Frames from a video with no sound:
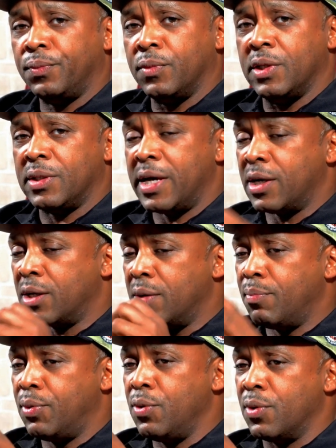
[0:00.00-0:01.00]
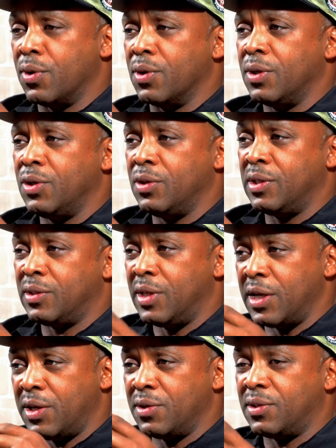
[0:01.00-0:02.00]
It's like a computer. You just
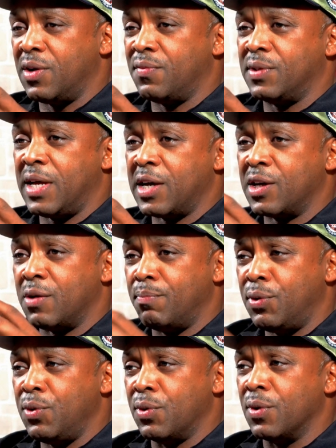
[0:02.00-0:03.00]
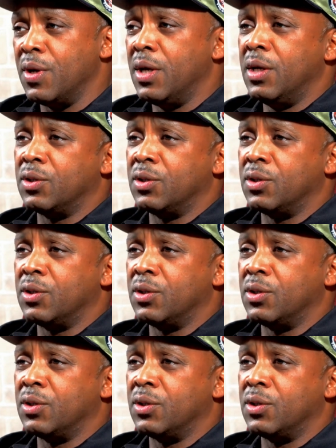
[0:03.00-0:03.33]
think of yourself as like a computer.